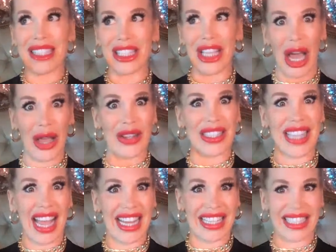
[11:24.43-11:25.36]
Go
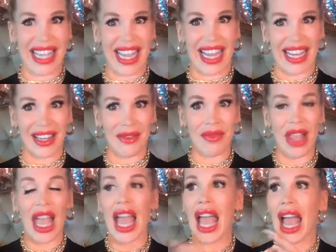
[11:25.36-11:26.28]
Dating.
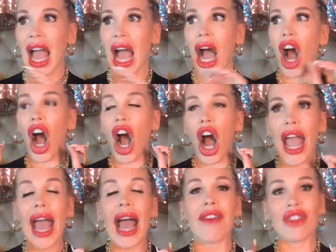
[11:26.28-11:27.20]
I
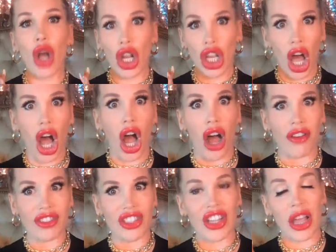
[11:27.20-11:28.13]
have not
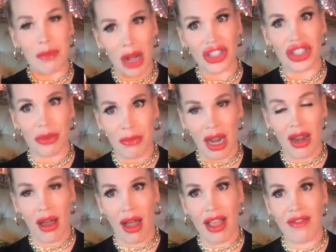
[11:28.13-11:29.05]
laughed so much in my
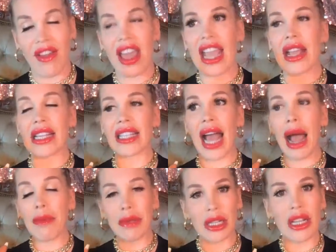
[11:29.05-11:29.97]
life. It is
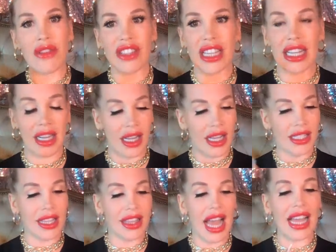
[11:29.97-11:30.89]
absolutely ridiculous
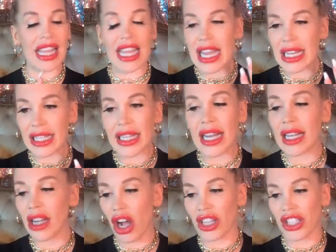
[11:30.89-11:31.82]
that Eden and
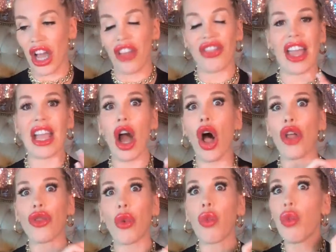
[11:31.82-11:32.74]
Nadia, they are
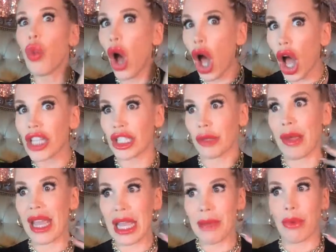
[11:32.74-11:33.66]
the worst
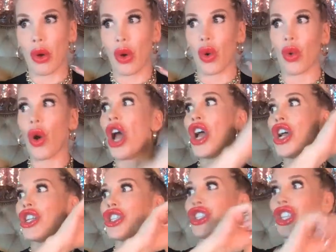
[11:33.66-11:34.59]
people
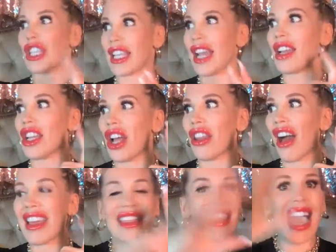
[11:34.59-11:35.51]
to get,
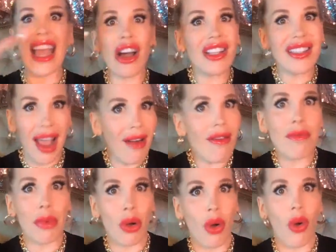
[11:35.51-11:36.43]
like, they are
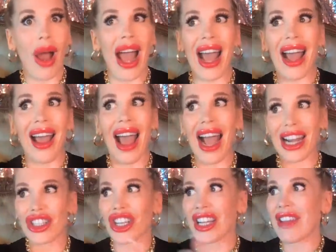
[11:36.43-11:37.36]
terrible at
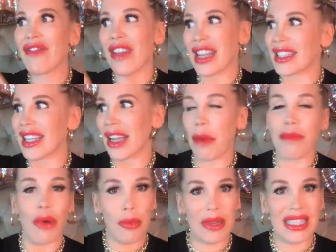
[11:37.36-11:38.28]
actually fixing up
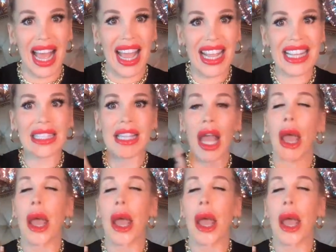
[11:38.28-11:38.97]
proper dates.